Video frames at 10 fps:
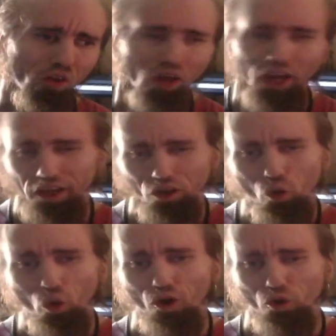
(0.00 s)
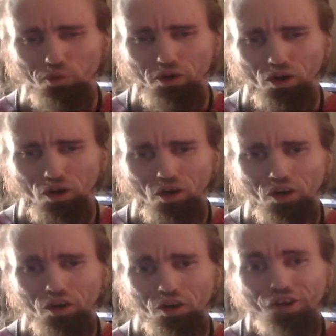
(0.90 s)
a door opener
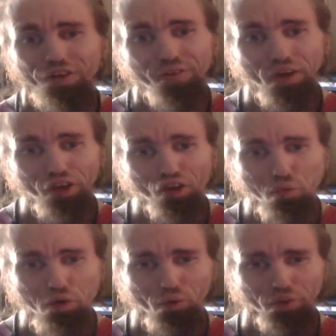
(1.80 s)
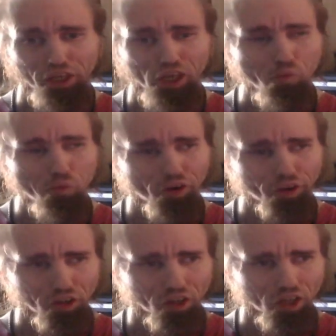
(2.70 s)
for other people to get
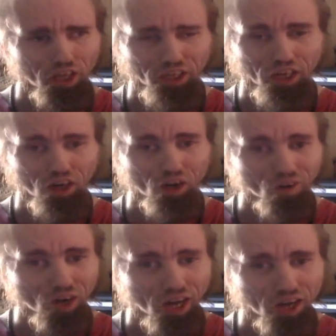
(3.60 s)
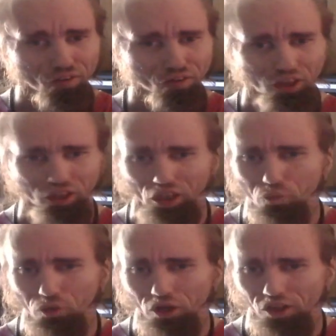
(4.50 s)
bullied and get harassed and
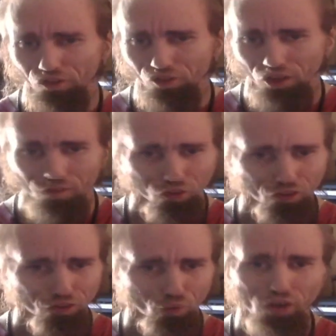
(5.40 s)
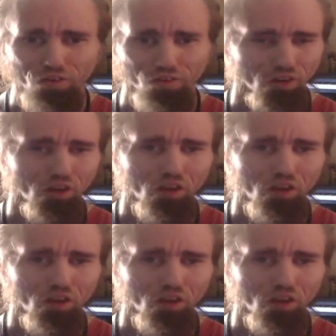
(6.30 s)
get put in the same situation.